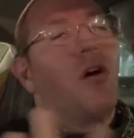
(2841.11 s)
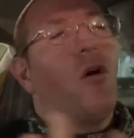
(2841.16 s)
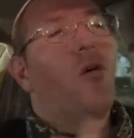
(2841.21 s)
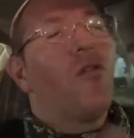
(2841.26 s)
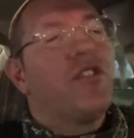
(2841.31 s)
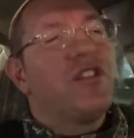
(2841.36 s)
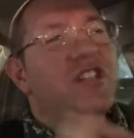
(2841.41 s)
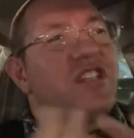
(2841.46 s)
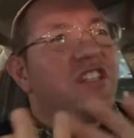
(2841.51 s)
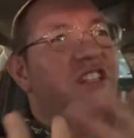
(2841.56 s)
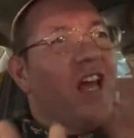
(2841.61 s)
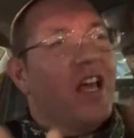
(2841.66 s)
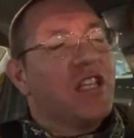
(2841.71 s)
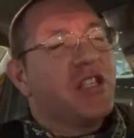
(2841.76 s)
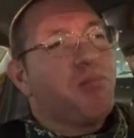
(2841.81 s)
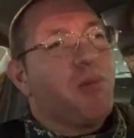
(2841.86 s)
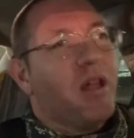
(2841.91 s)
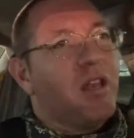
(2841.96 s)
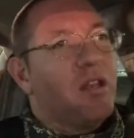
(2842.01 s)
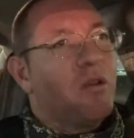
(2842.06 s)
all this debt
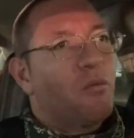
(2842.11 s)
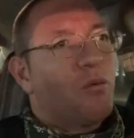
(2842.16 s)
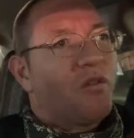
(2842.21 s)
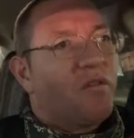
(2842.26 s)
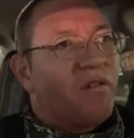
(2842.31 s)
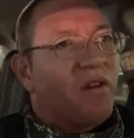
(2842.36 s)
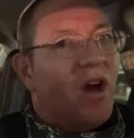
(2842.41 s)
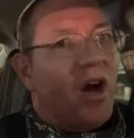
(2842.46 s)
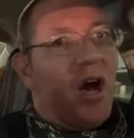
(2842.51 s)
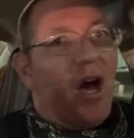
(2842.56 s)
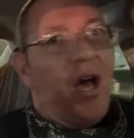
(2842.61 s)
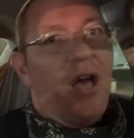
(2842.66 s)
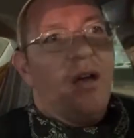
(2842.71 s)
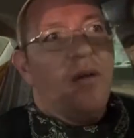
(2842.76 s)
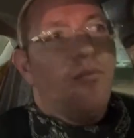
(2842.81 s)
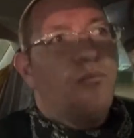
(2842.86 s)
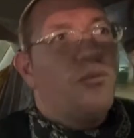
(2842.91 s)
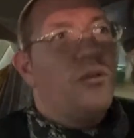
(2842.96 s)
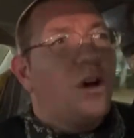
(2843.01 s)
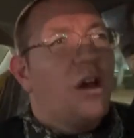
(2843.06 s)
spending we've got,
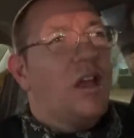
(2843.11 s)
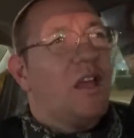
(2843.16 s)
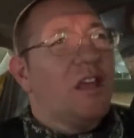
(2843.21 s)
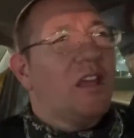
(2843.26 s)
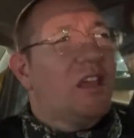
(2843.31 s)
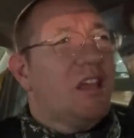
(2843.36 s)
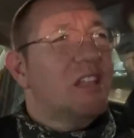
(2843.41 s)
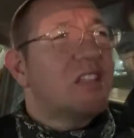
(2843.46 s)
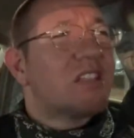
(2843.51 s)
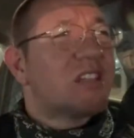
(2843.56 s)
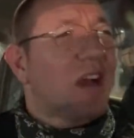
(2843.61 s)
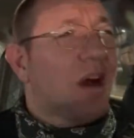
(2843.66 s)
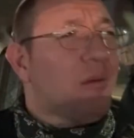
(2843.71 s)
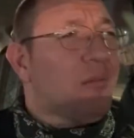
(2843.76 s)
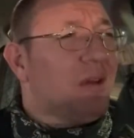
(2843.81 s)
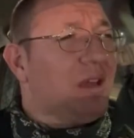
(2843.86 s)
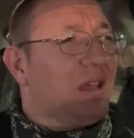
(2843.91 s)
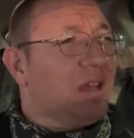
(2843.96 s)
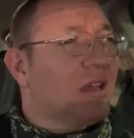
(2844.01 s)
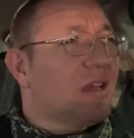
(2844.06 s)
but it's
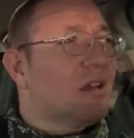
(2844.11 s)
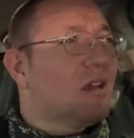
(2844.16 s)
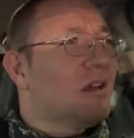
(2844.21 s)
coming.